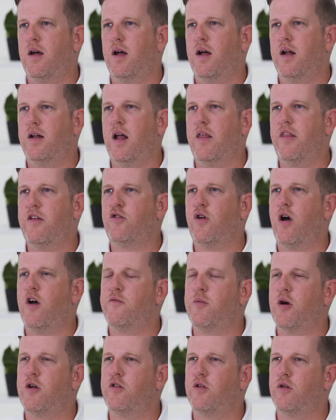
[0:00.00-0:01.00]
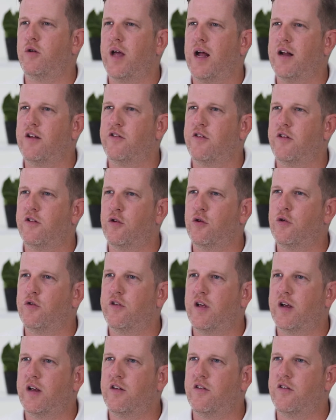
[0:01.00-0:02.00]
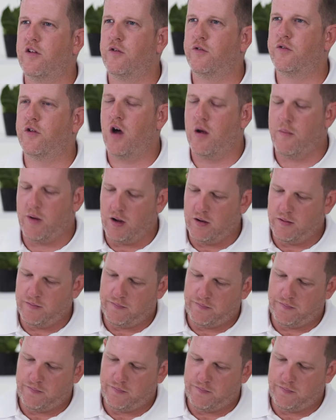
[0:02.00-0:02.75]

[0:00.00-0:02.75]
Another drive mode to look at is the 2-second self-timer.